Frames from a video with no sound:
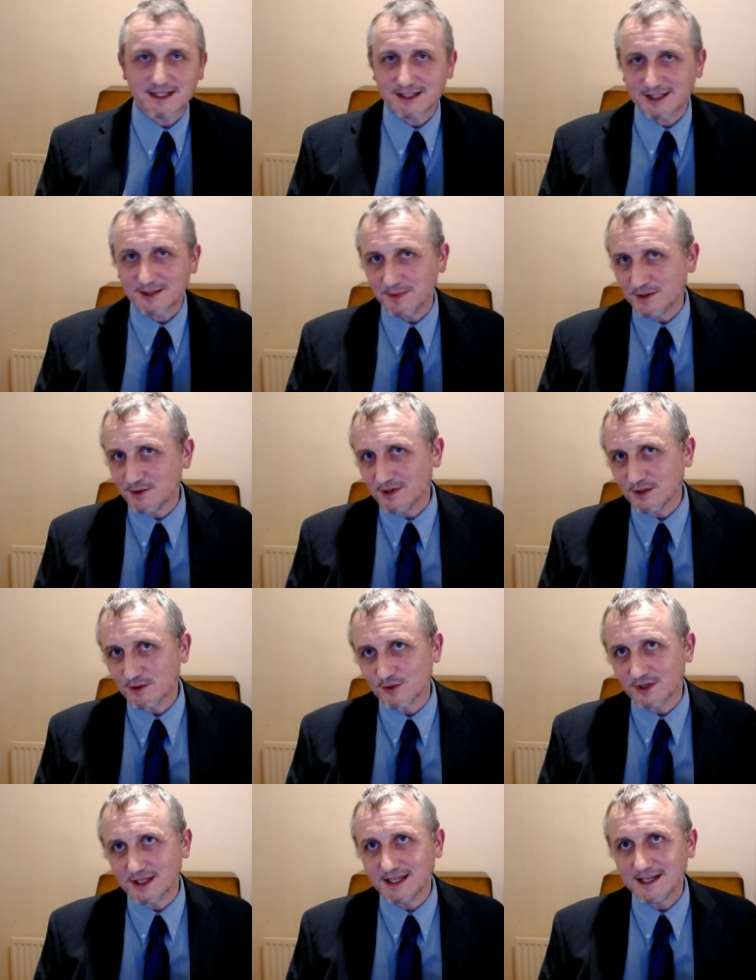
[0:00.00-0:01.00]
I was building
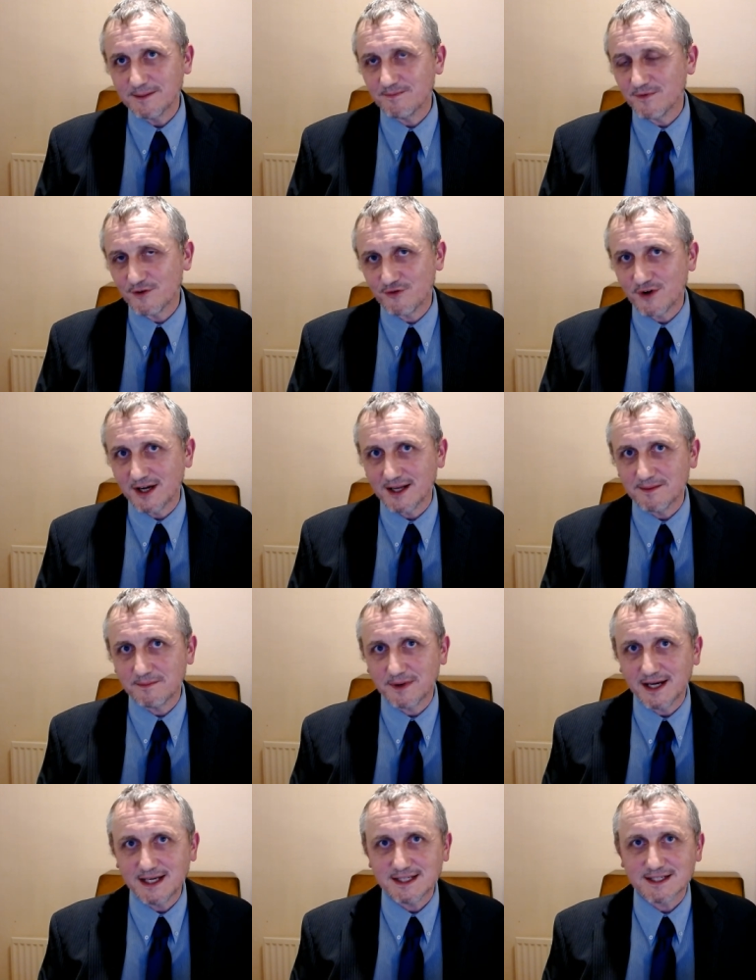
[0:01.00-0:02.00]
all the front end
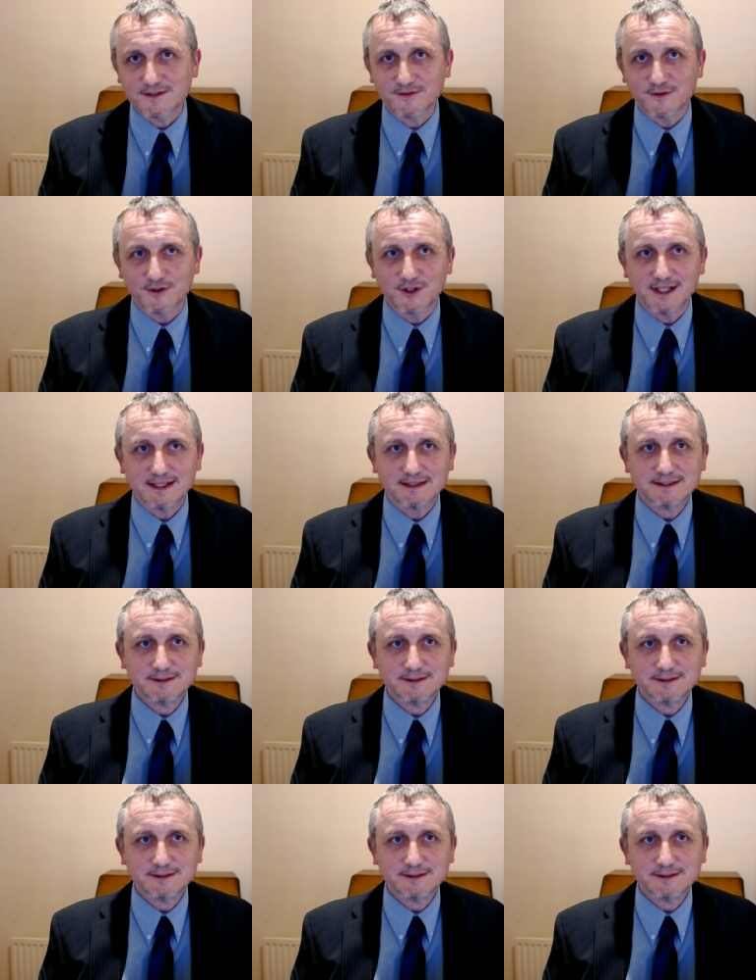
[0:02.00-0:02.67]
pages for it.